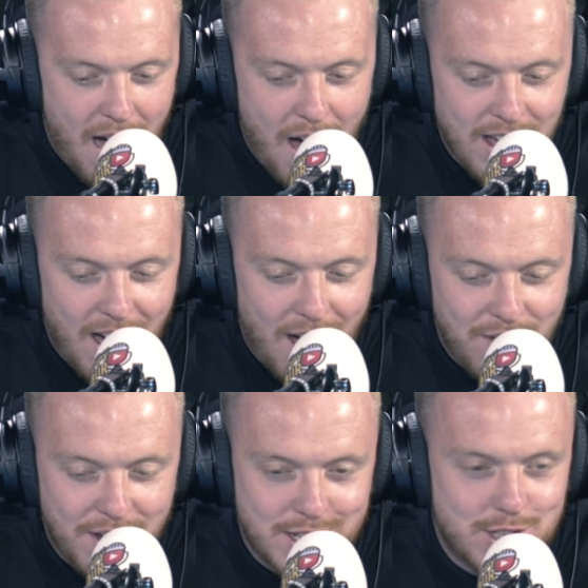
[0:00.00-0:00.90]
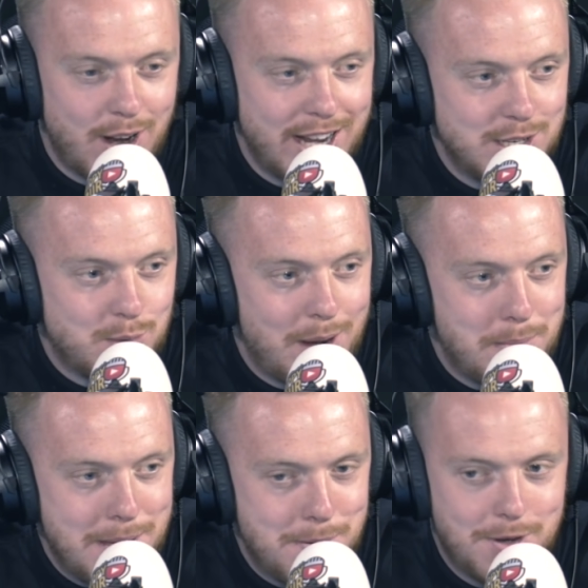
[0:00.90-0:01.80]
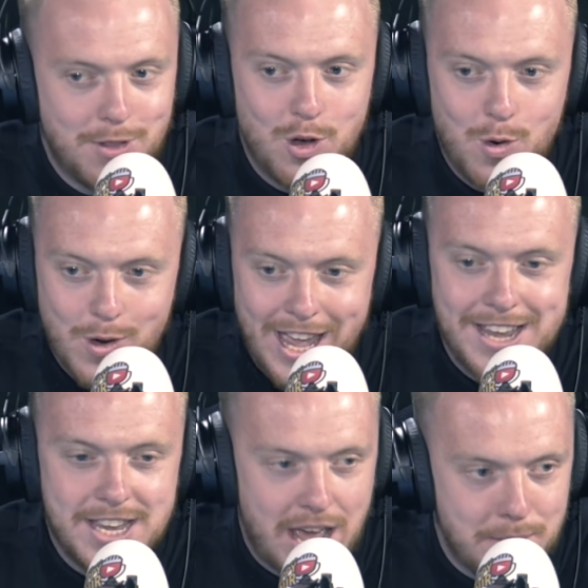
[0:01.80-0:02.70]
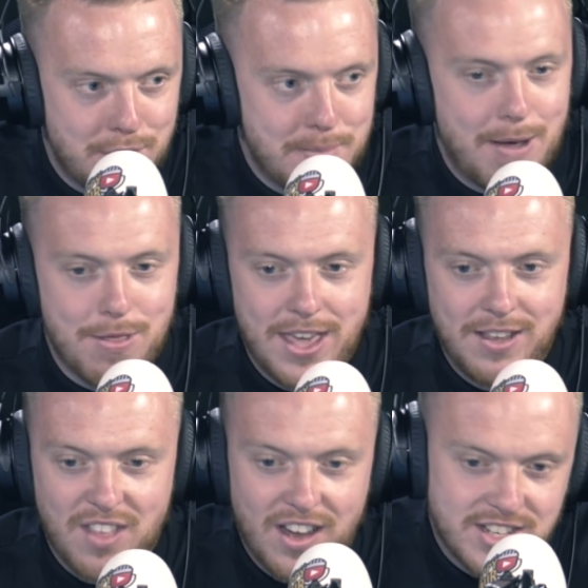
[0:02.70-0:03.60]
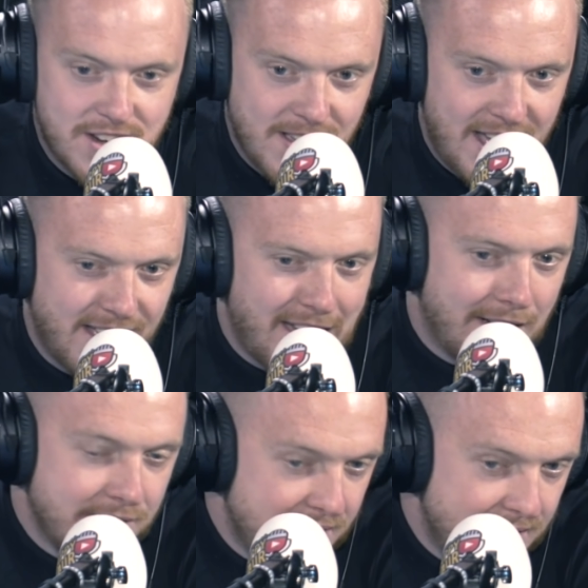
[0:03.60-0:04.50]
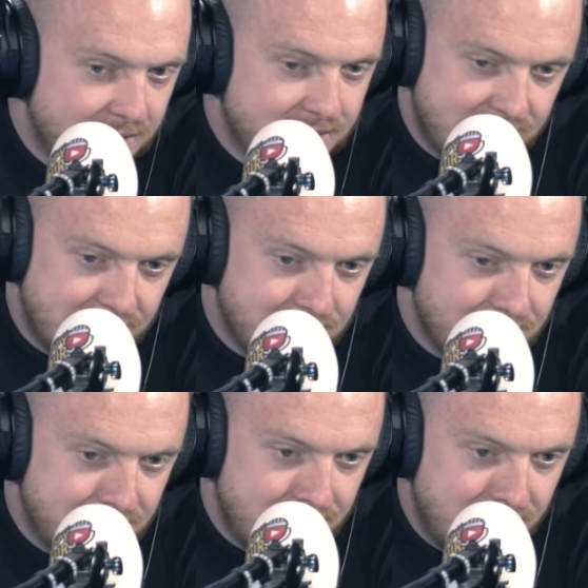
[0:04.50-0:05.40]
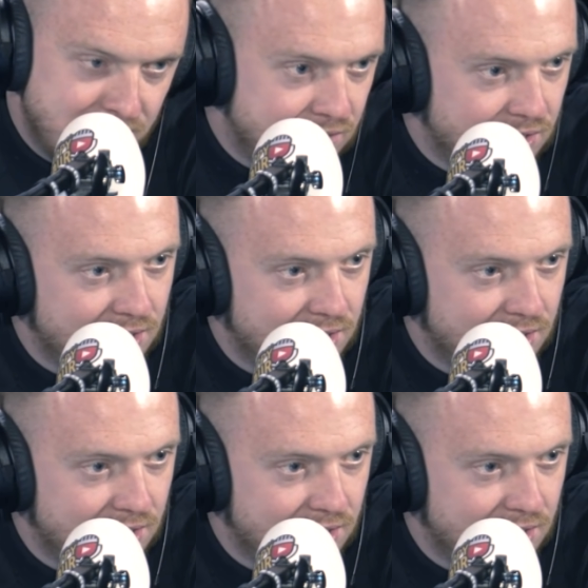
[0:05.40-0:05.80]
I find it strange when people can talk in depth about things that I just look at and go, t-shirt and jeans.